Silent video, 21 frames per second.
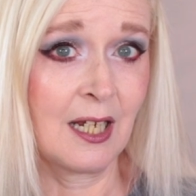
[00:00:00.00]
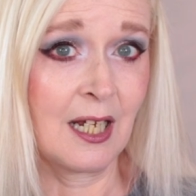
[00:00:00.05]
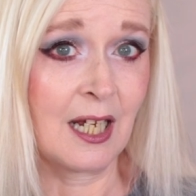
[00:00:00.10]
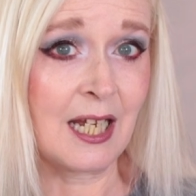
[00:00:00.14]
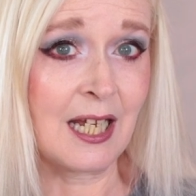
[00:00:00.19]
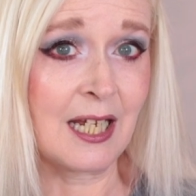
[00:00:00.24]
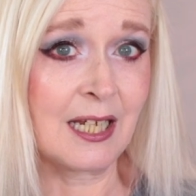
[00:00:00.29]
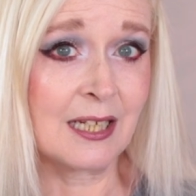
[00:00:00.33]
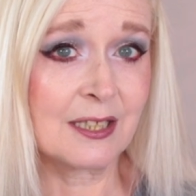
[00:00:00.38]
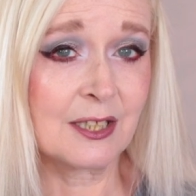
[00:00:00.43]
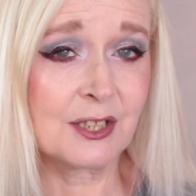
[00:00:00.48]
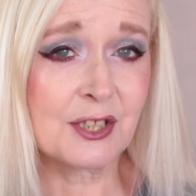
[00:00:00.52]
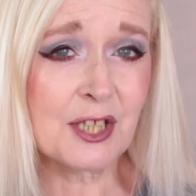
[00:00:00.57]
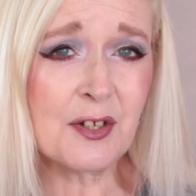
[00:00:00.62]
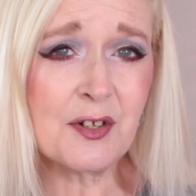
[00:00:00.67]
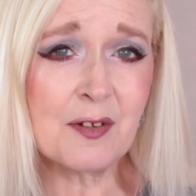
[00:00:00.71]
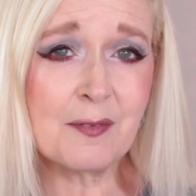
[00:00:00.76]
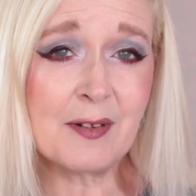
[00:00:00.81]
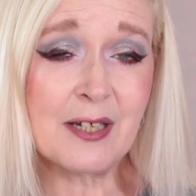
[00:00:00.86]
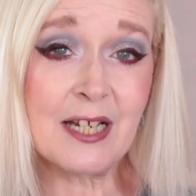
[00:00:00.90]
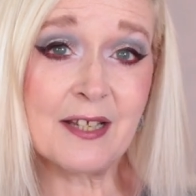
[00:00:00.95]
And I don't
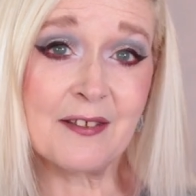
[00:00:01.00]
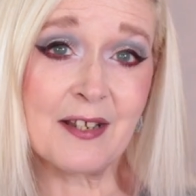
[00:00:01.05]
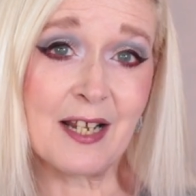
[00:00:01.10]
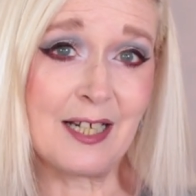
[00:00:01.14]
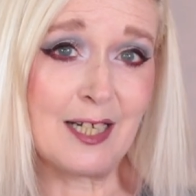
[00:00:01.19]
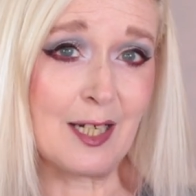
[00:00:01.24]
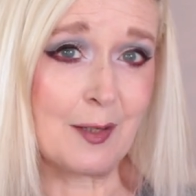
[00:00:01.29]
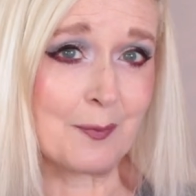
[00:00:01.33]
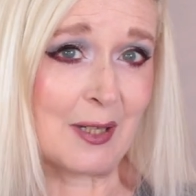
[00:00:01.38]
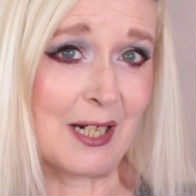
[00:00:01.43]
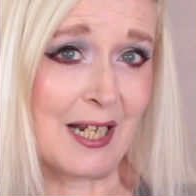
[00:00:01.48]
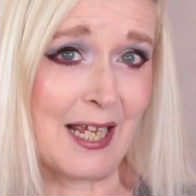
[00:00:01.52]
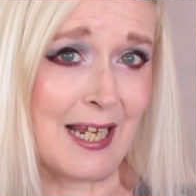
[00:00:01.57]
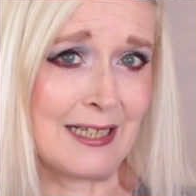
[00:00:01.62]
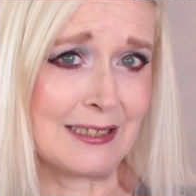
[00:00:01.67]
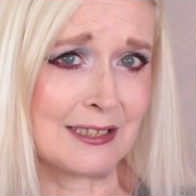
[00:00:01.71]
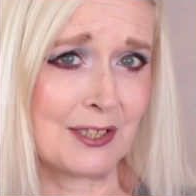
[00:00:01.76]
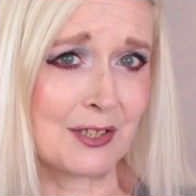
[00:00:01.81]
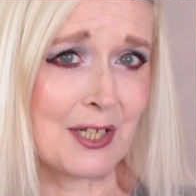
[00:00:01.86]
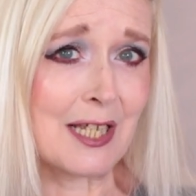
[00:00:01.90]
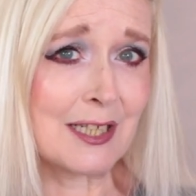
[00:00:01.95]
have any of their lip
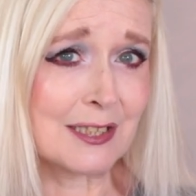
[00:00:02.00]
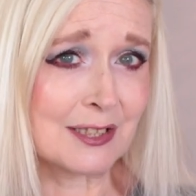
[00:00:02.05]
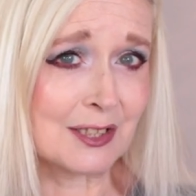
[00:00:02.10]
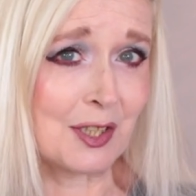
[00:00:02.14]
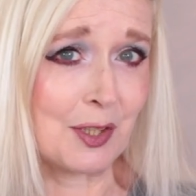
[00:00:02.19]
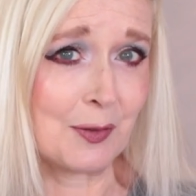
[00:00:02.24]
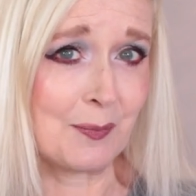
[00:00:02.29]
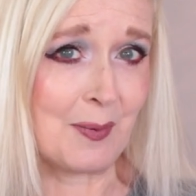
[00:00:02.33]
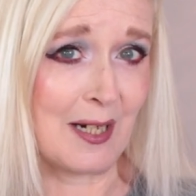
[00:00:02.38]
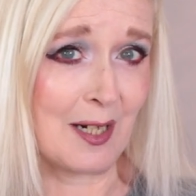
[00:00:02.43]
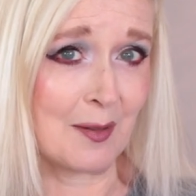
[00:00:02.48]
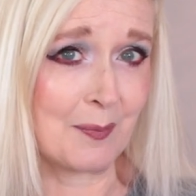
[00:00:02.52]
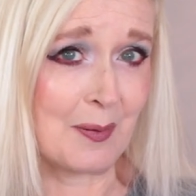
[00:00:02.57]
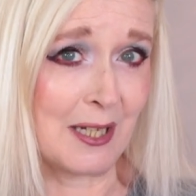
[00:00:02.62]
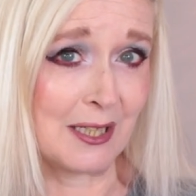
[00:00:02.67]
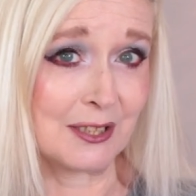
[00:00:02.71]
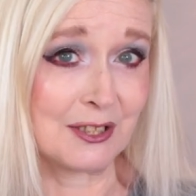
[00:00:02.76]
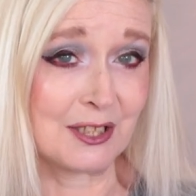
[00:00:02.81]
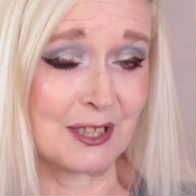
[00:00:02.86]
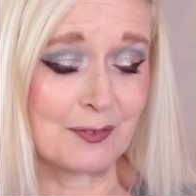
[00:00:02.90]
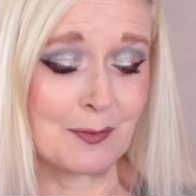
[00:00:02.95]
clays. That's going to be a
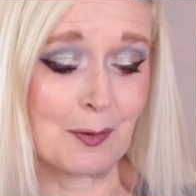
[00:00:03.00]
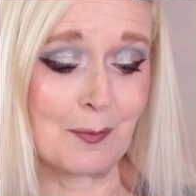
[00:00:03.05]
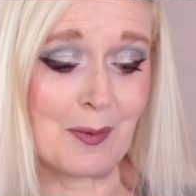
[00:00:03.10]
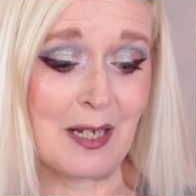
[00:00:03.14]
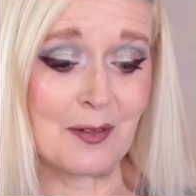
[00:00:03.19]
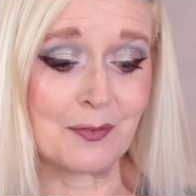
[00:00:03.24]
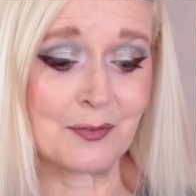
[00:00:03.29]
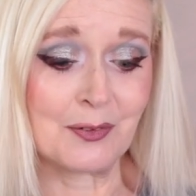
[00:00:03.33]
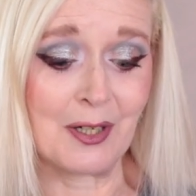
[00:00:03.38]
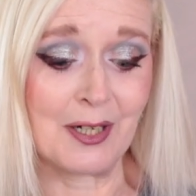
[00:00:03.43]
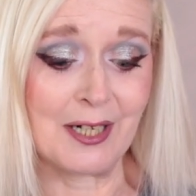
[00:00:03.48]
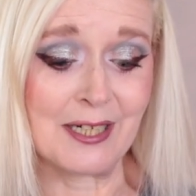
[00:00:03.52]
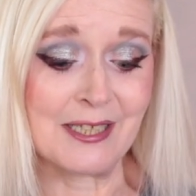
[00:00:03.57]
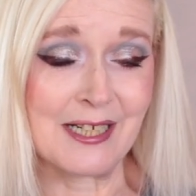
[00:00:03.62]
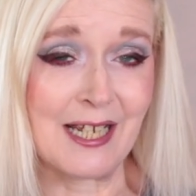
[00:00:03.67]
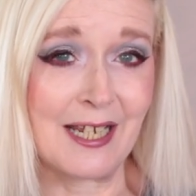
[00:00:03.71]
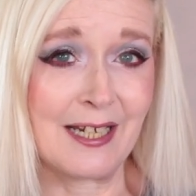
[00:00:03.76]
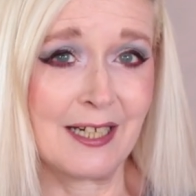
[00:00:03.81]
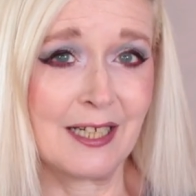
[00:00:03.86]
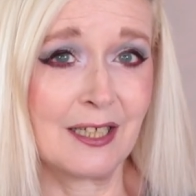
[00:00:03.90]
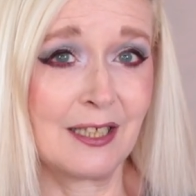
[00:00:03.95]
purchase for Black
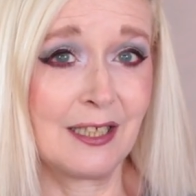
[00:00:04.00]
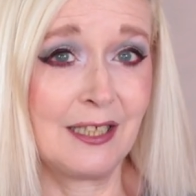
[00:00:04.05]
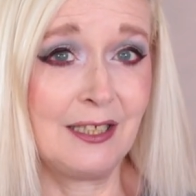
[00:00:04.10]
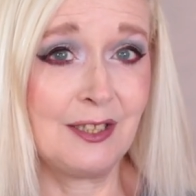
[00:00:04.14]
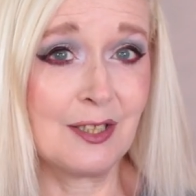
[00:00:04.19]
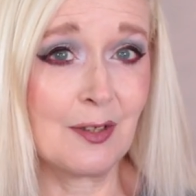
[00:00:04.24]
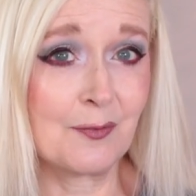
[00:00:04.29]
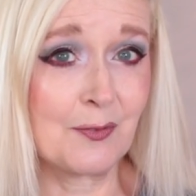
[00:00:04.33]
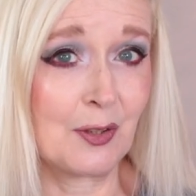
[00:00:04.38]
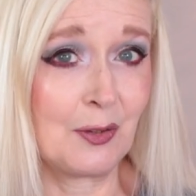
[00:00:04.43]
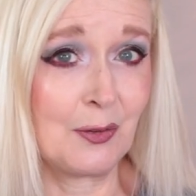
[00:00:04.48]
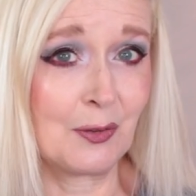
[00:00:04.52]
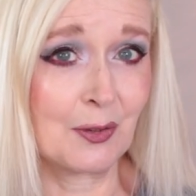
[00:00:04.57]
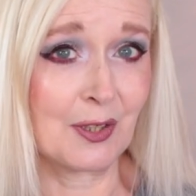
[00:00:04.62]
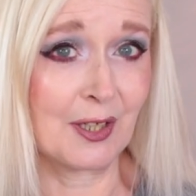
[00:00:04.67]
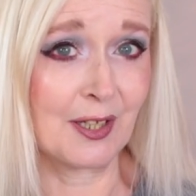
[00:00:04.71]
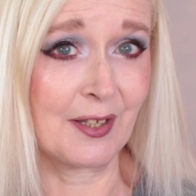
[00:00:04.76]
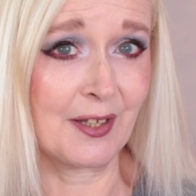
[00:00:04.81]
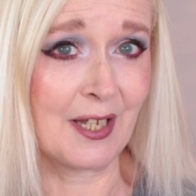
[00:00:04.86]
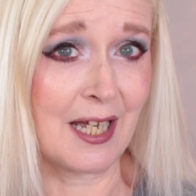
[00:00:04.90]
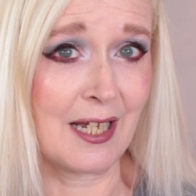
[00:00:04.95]
Friday. I love the look
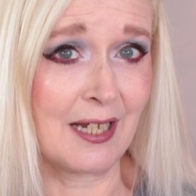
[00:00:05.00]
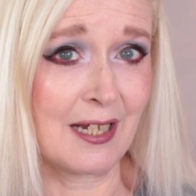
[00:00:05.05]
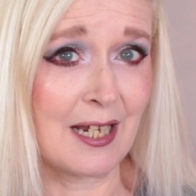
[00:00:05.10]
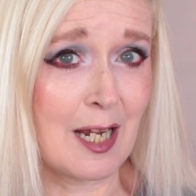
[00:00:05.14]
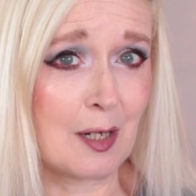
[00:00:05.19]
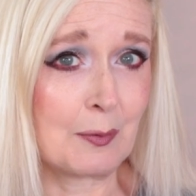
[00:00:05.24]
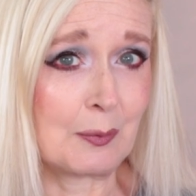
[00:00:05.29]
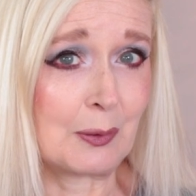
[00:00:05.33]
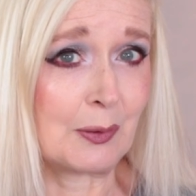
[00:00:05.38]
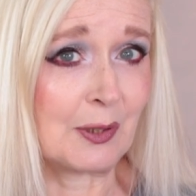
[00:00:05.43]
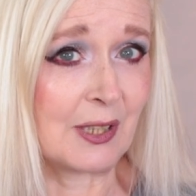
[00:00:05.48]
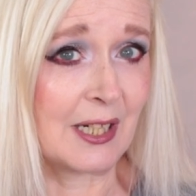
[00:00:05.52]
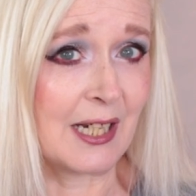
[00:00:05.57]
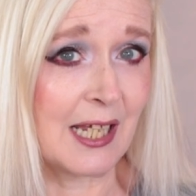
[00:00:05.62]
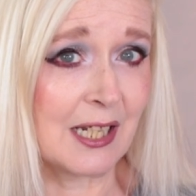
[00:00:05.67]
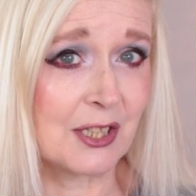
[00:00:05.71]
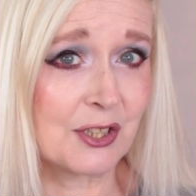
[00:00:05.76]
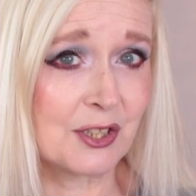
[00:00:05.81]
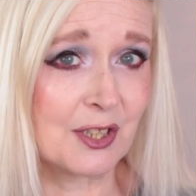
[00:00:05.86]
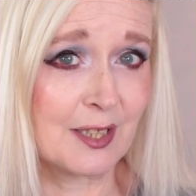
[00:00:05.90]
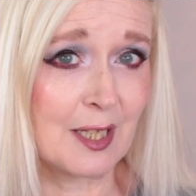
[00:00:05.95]
of that Apple
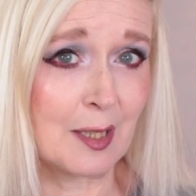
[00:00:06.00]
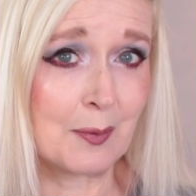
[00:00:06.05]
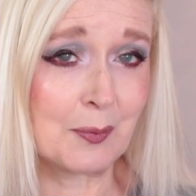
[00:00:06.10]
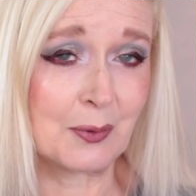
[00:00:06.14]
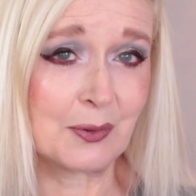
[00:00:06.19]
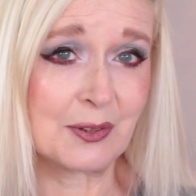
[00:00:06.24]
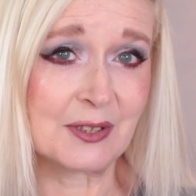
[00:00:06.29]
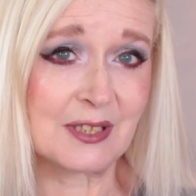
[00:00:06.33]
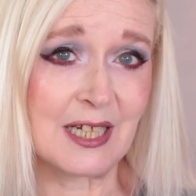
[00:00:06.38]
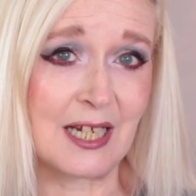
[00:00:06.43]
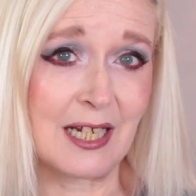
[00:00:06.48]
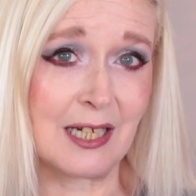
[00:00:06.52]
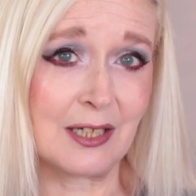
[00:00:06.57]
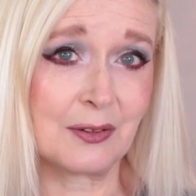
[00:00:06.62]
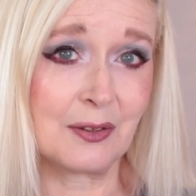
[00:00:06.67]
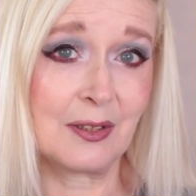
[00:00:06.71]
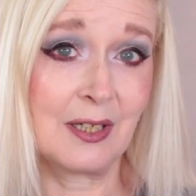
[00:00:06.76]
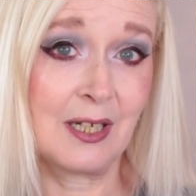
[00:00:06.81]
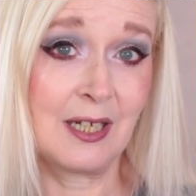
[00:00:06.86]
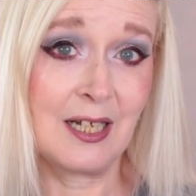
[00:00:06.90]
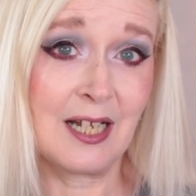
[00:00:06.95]
collection they brought
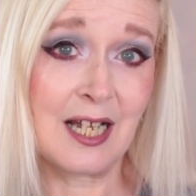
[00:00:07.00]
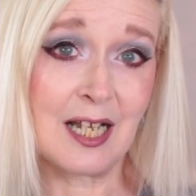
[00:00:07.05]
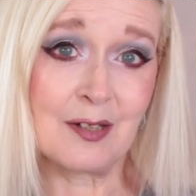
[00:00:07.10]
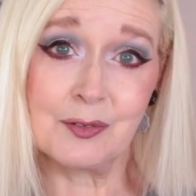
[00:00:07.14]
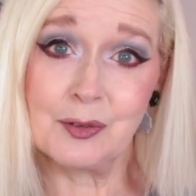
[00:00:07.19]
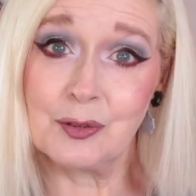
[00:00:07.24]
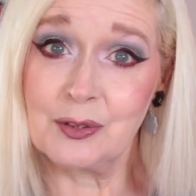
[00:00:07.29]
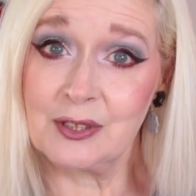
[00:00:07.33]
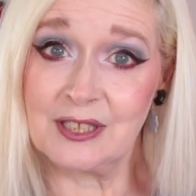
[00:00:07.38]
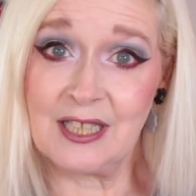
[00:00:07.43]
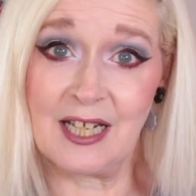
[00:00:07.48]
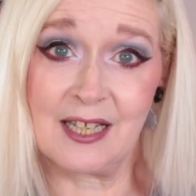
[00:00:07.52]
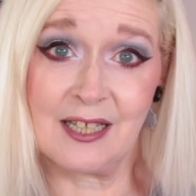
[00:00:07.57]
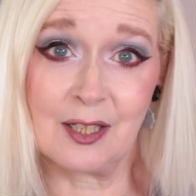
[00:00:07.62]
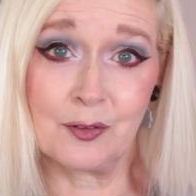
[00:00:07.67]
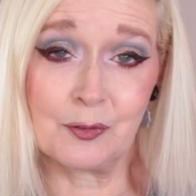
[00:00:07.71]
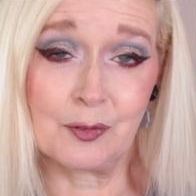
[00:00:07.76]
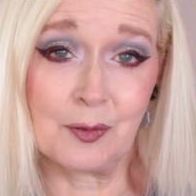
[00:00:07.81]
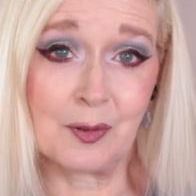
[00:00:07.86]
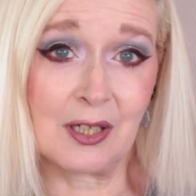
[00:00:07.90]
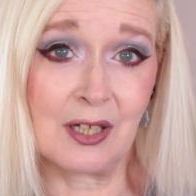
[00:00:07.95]
out. Haven't ordered
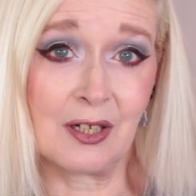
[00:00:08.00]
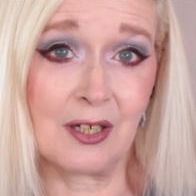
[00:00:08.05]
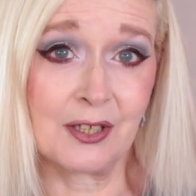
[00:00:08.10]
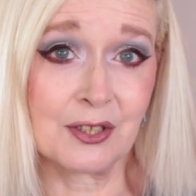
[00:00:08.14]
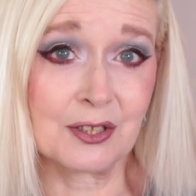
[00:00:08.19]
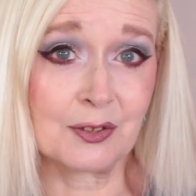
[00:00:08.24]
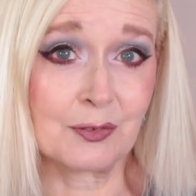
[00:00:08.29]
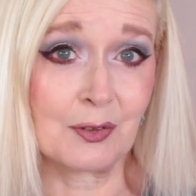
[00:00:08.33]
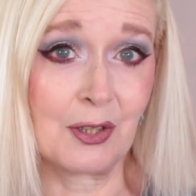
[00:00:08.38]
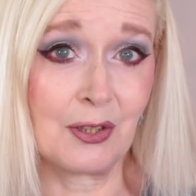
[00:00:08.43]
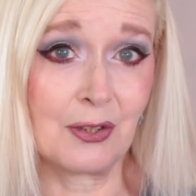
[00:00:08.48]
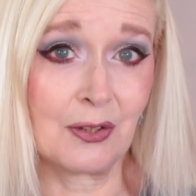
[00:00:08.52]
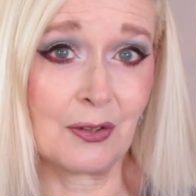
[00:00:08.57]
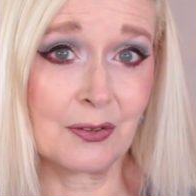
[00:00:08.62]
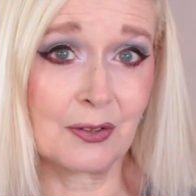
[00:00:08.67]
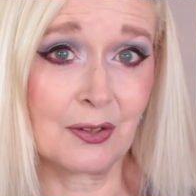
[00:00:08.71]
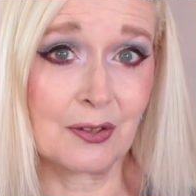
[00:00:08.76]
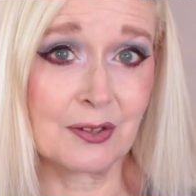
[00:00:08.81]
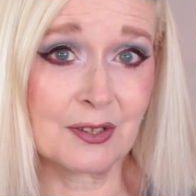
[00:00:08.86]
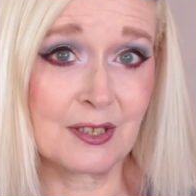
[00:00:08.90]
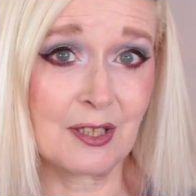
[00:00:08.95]
anything from Kaleidos for a long,
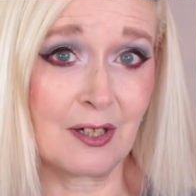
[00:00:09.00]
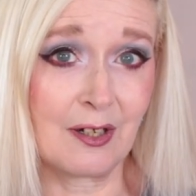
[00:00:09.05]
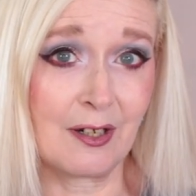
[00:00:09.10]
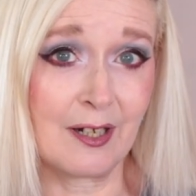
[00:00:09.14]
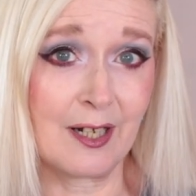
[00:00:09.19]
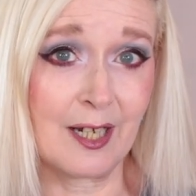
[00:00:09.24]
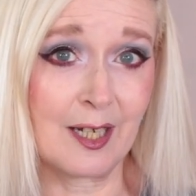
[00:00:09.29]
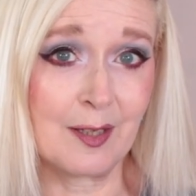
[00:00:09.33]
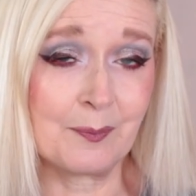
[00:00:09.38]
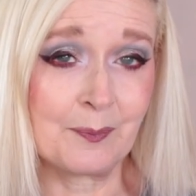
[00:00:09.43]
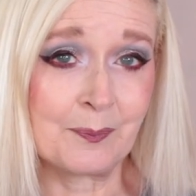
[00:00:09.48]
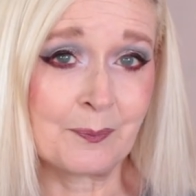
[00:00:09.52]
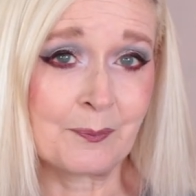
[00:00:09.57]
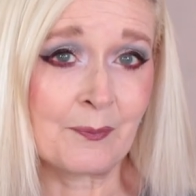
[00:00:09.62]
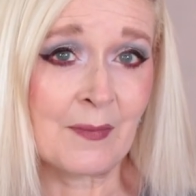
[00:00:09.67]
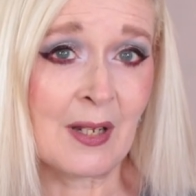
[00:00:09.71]
long time.